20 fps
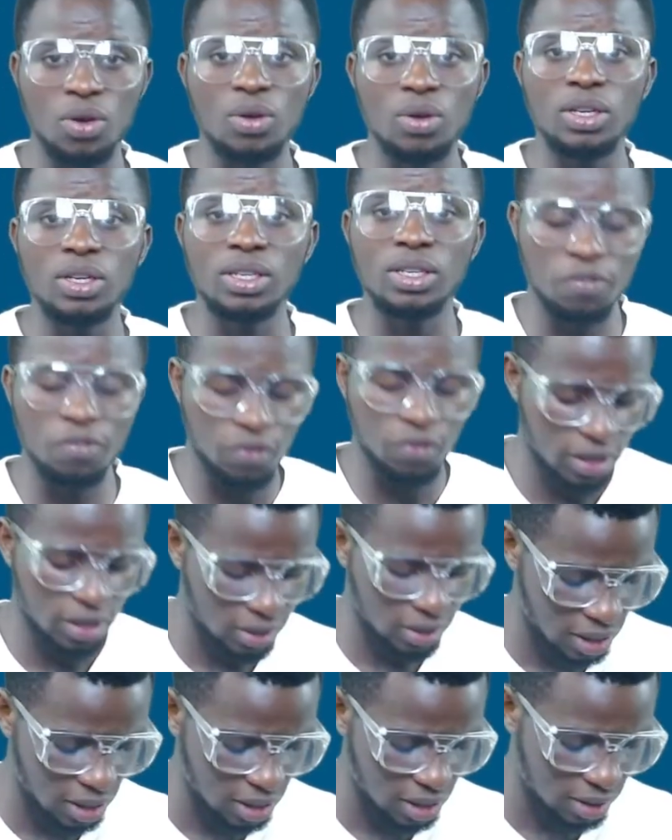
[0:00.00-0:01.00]
The only
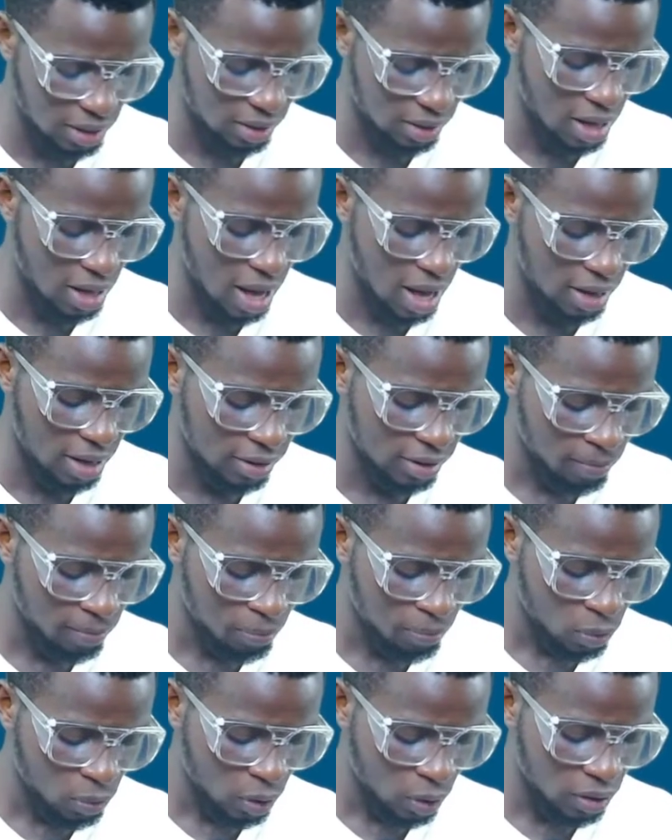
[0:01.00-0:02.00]
difference is that
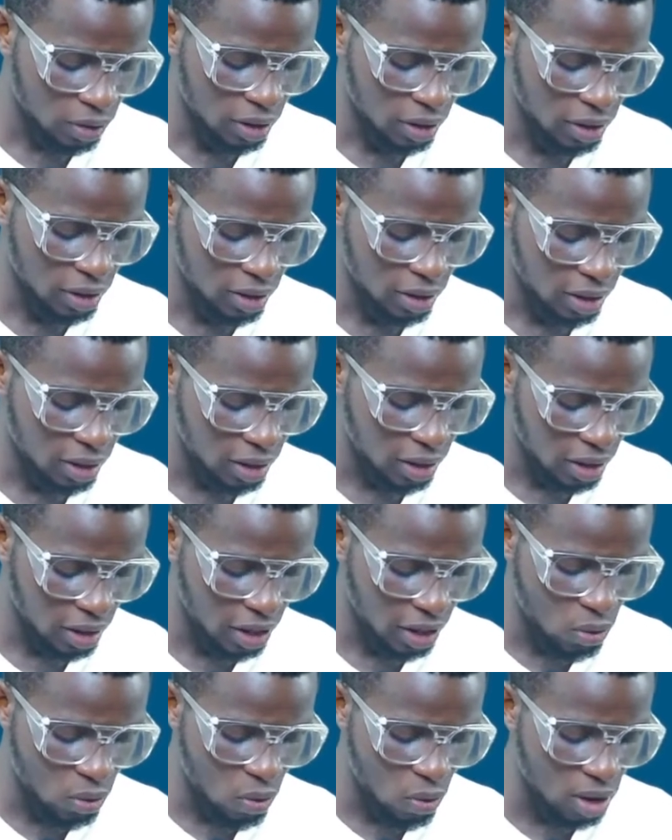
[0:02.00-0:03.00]
the
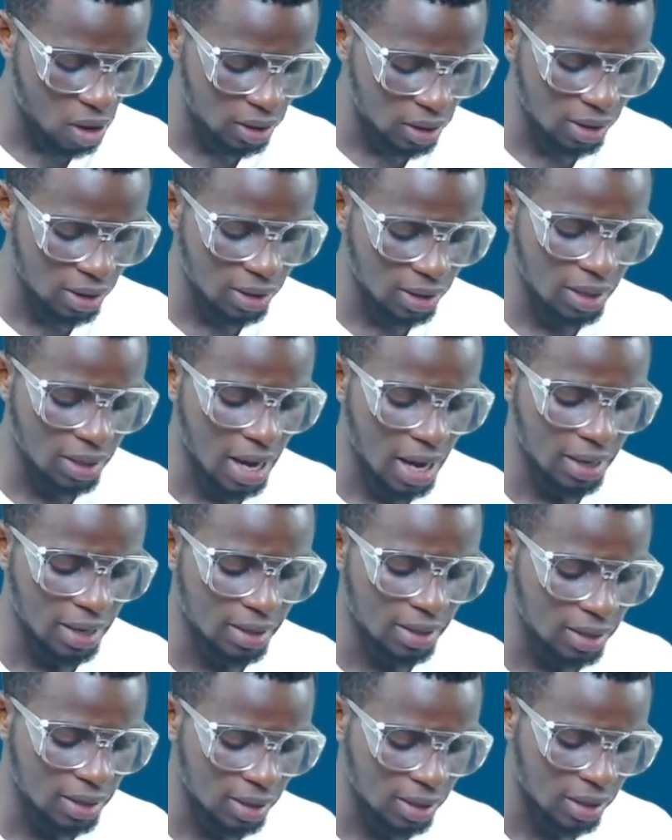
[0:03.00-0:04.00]
equality
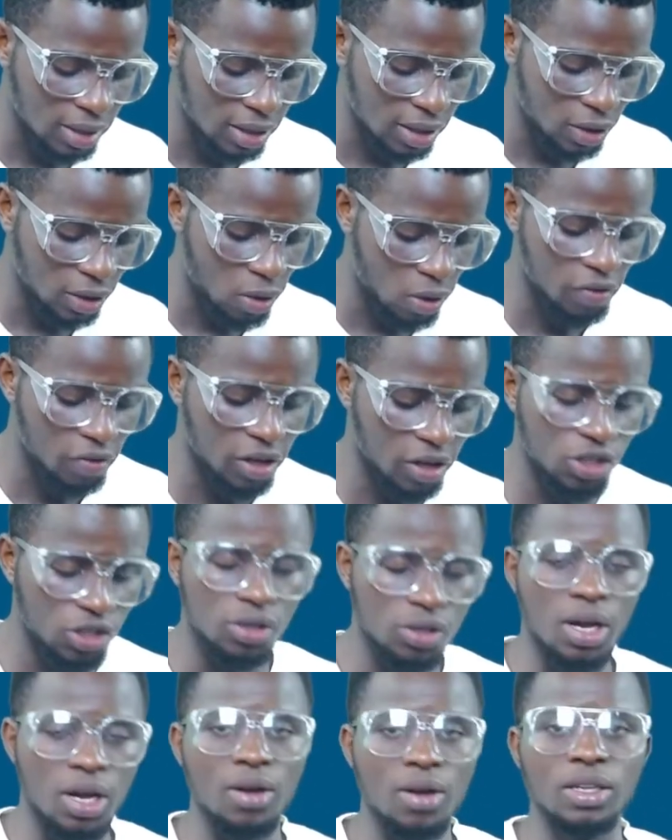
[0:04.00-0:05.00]
sign in the
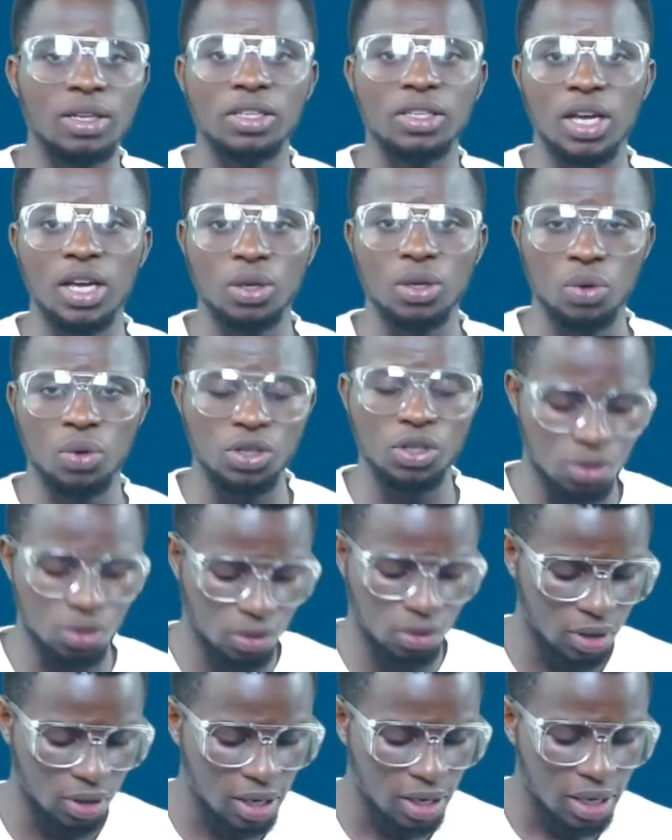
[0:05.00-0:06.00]
conventional linear
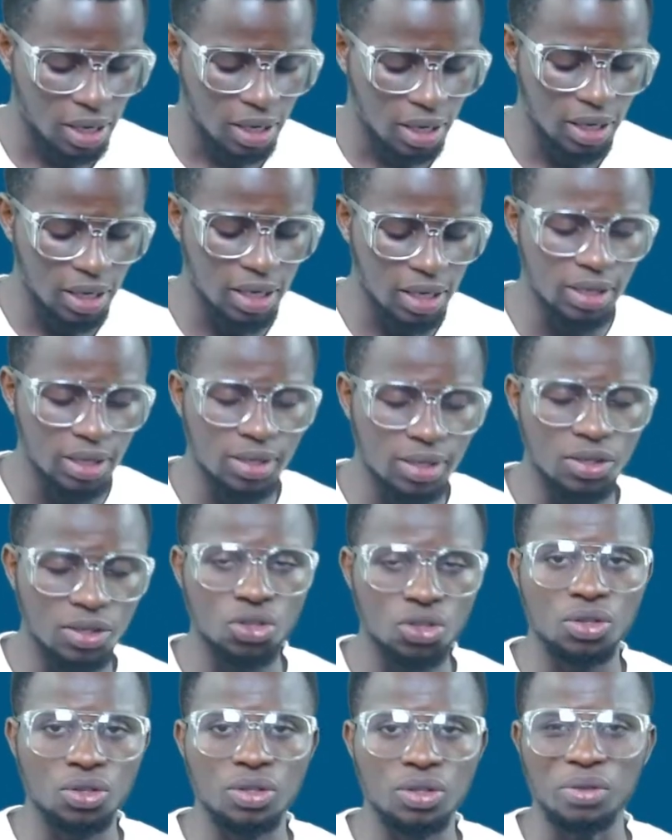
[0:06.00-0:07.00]
equation
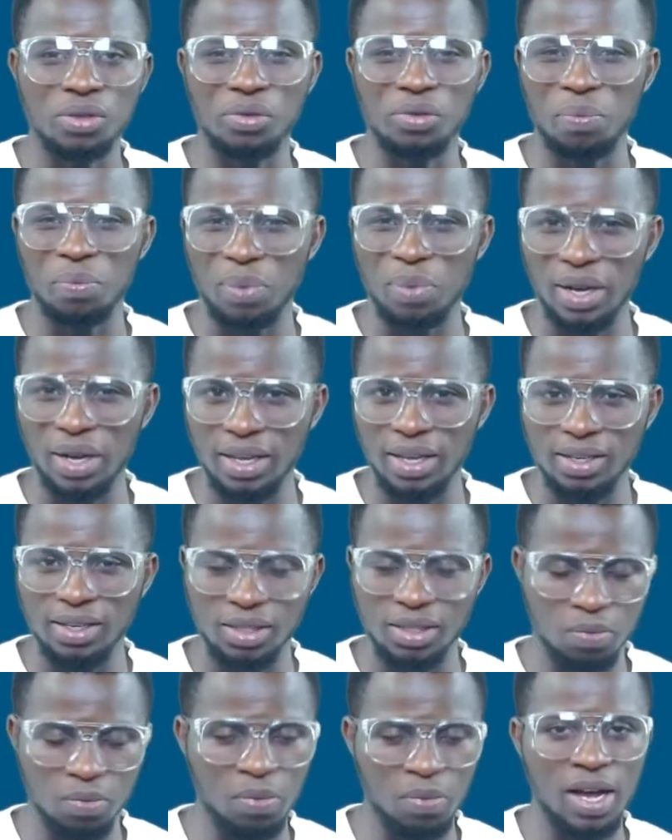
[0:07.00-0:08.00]
is replaced
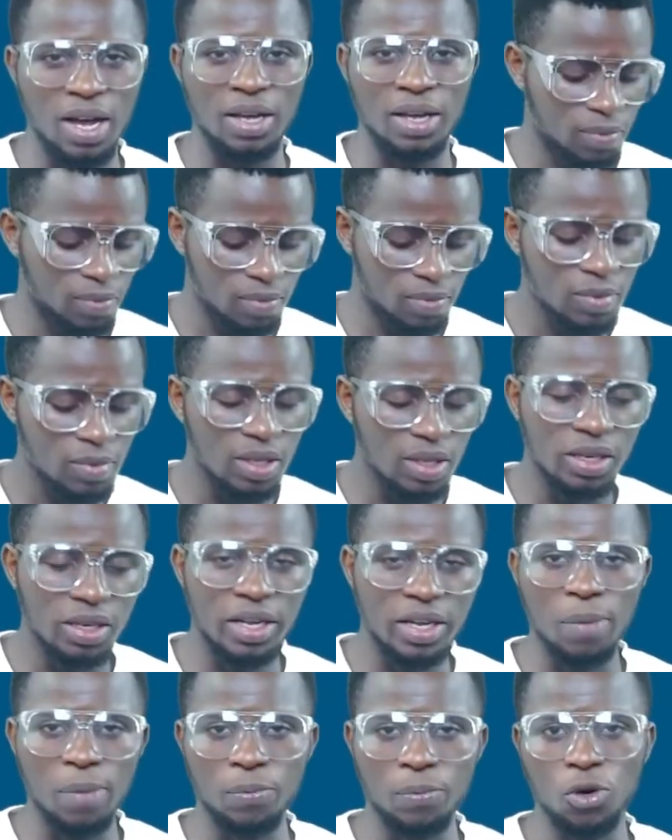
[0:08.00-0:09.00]
by
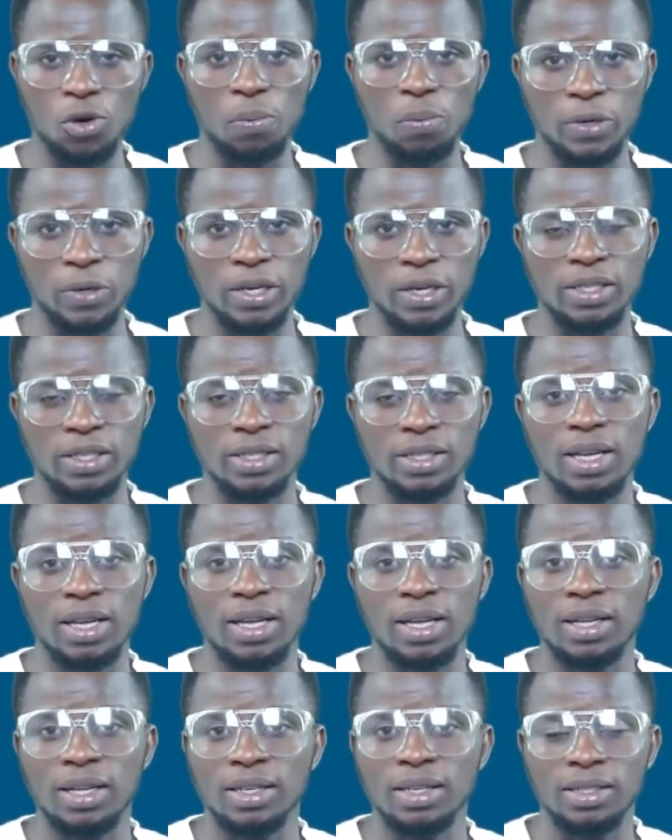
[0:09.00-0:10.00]
the
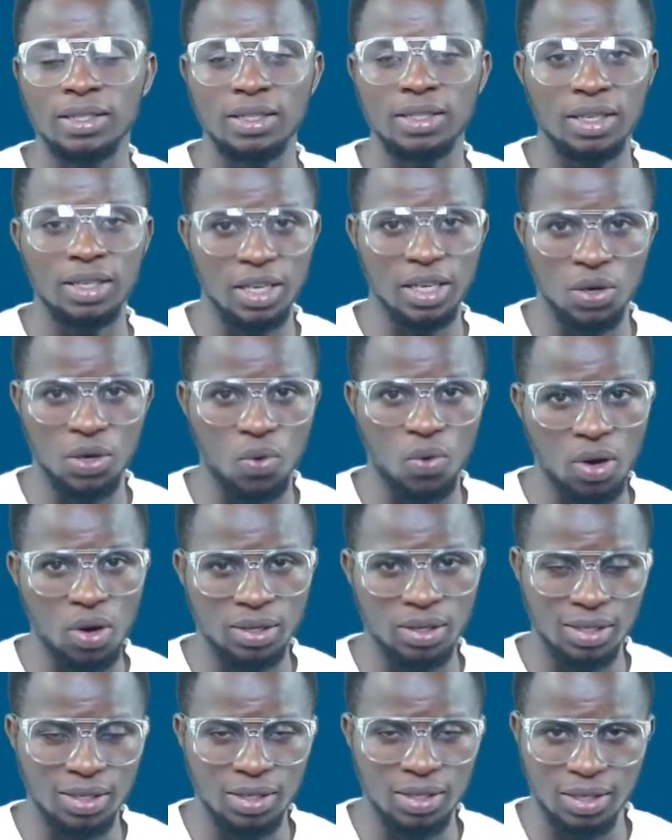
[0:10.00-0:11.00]
appropriate
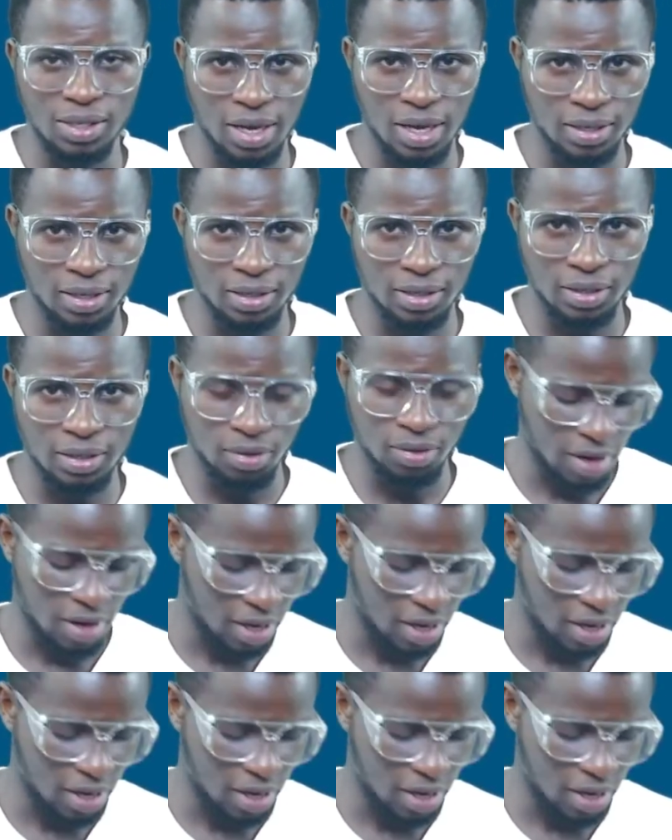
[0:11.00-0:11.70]
inequality sign.